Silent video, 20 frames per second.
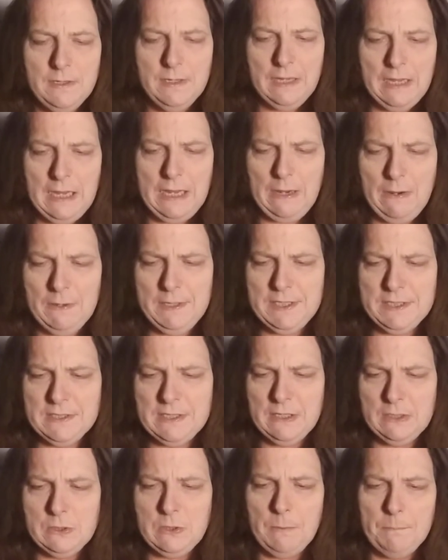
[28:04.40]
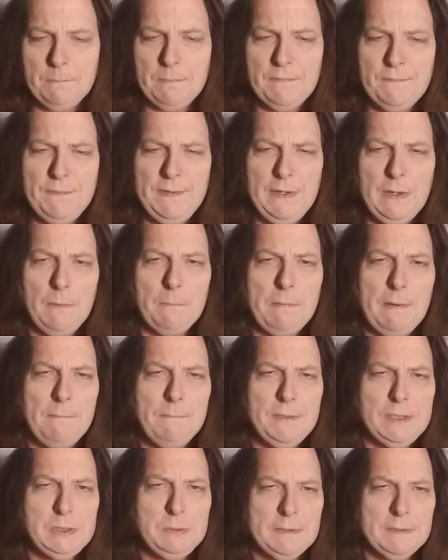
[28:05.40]
how he's going to come feel about
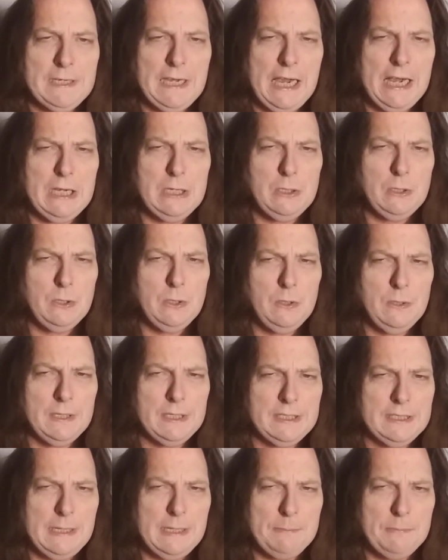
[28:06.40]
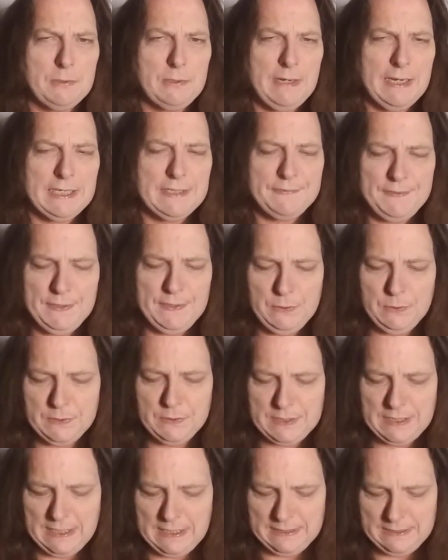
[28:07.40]
Mitch McConnell and the Democrats' views
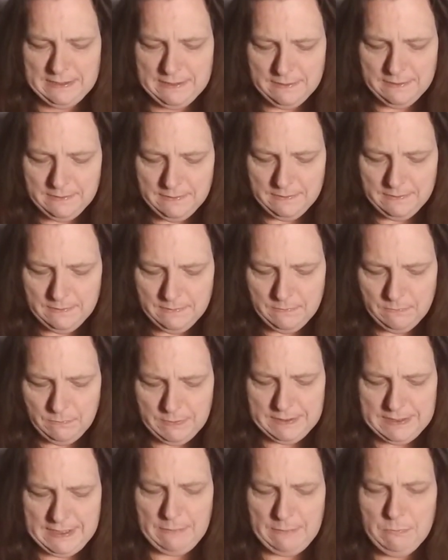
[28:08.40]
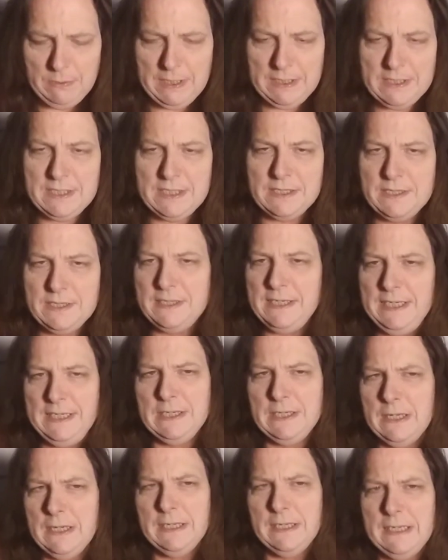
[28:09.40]
on what they want to see
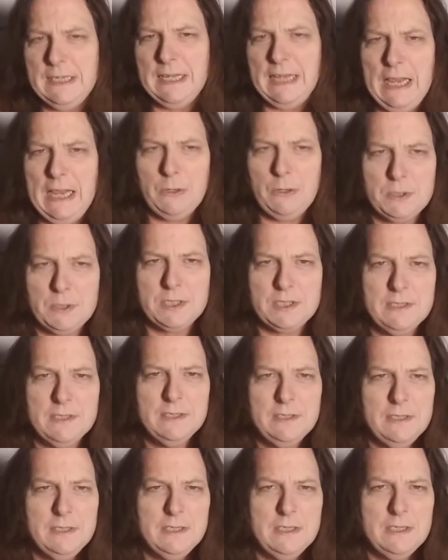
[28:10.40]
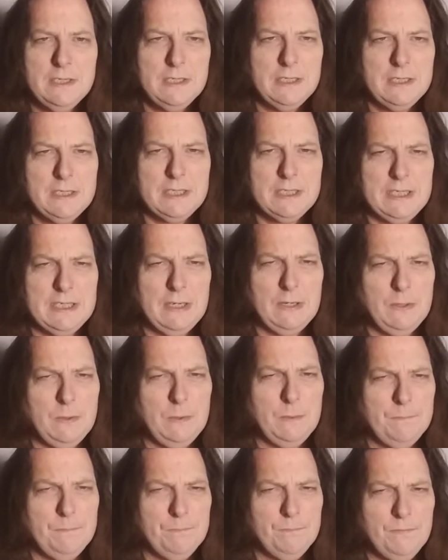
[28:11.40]
done in the House.
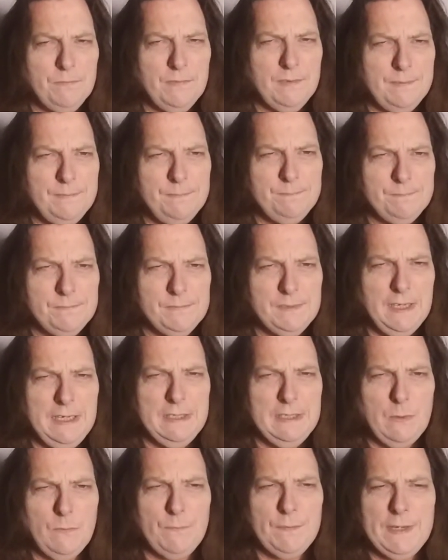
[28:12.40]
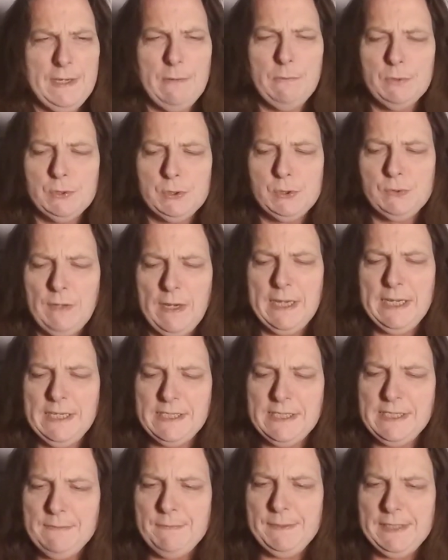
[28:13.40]
So, and don't forget, we'll try to
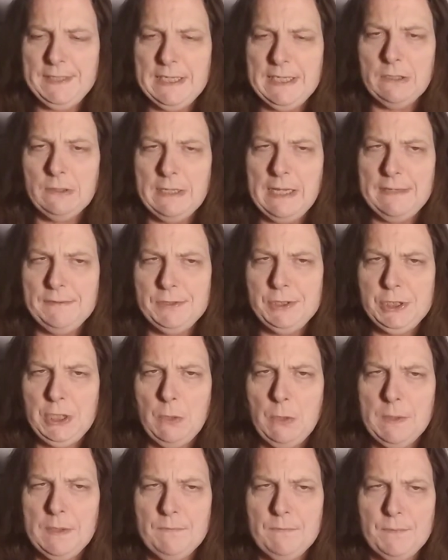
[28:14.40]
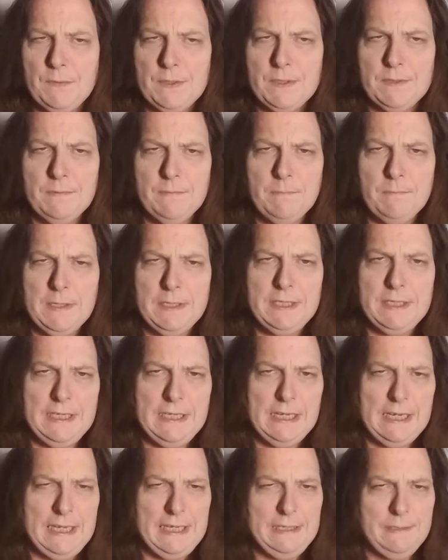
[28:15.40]
see if we can get a live show in for Monday
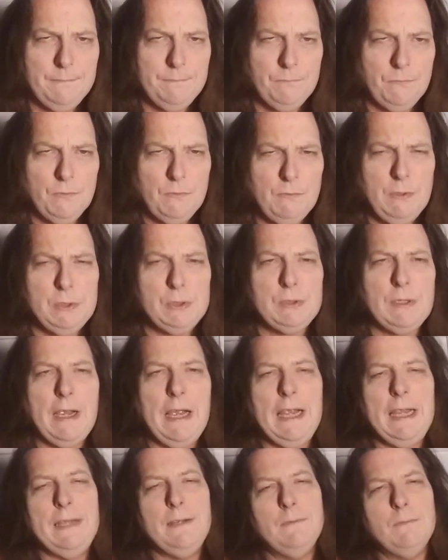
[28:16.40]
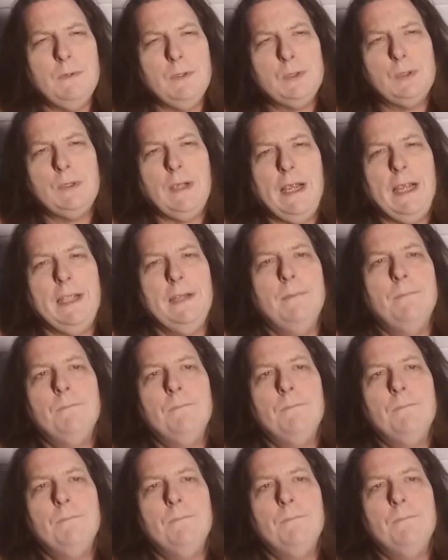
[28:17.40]
night. We'll try. We'll try.